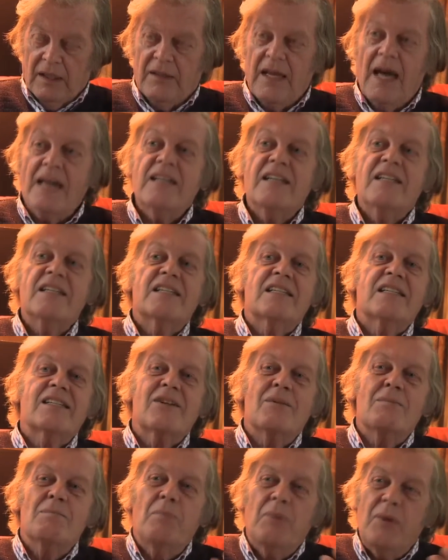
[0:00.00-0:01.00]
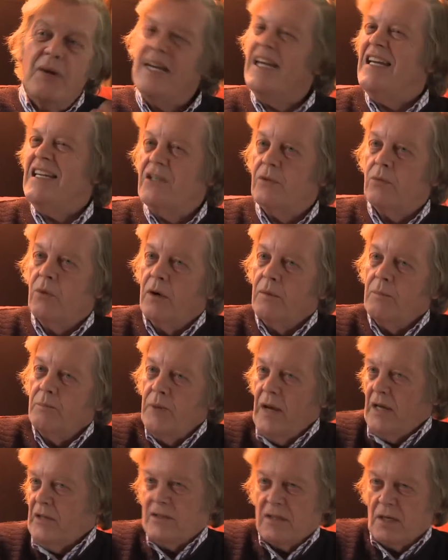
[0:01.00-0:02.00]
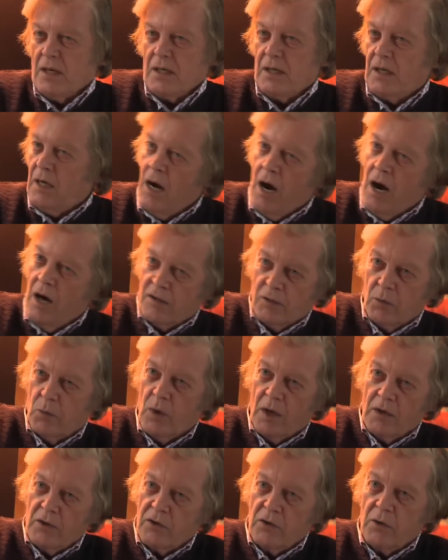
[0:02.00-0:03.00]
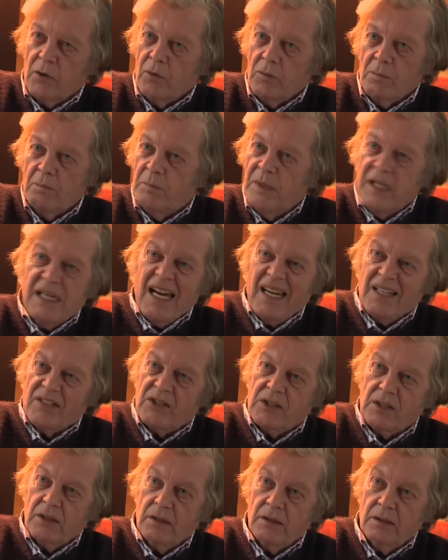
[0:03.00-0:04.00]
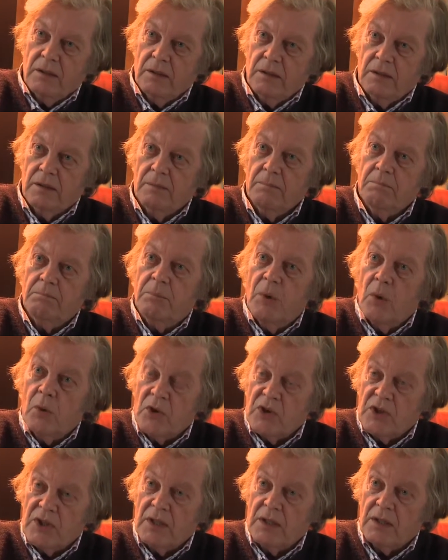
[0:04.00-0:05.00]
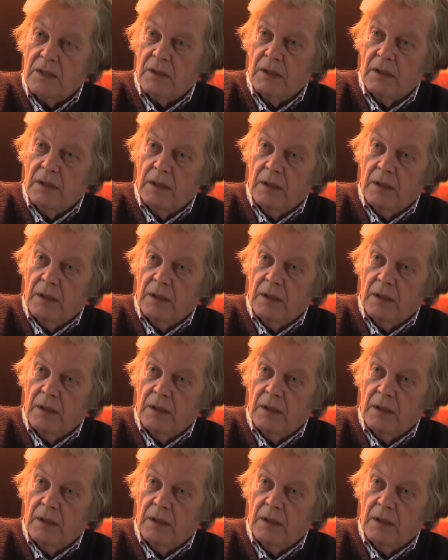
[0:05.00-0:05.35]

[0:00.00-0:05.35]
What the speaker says: That is complete what President Carter once called BS, bullshit.